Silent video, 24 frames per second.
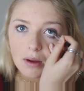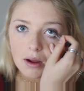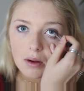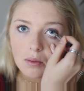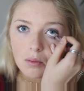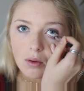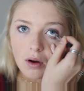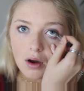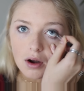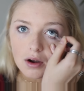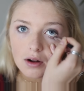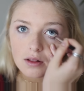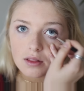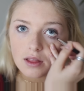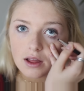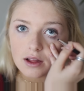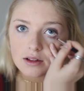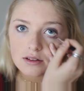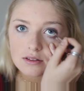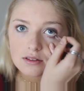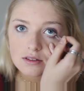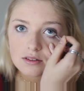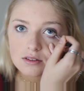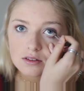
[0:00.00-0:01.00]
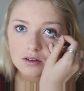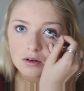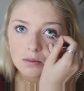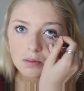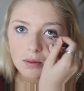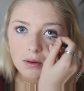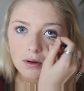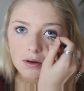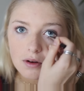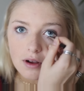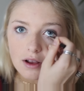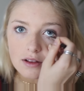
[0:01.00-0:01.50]
my waterline
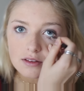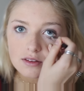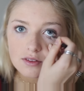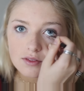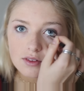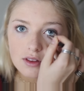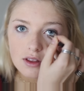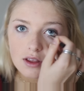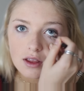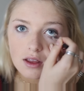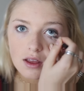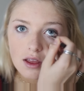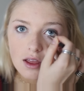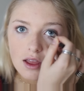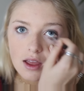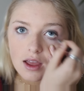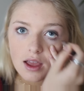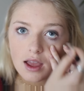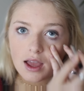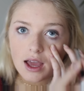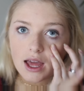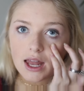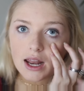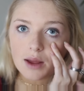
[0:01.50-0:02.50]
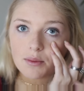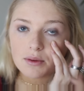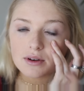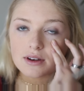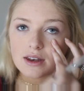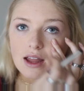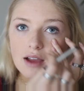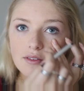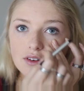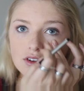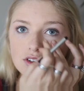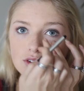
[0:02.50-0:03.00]
super aggressively and I would
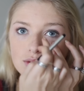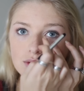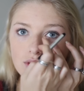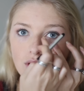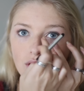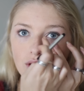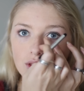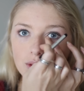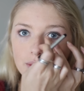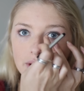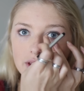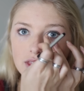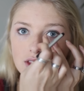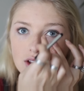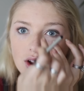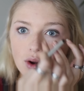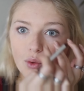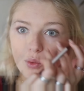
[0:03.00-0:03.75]
never do it all the way in the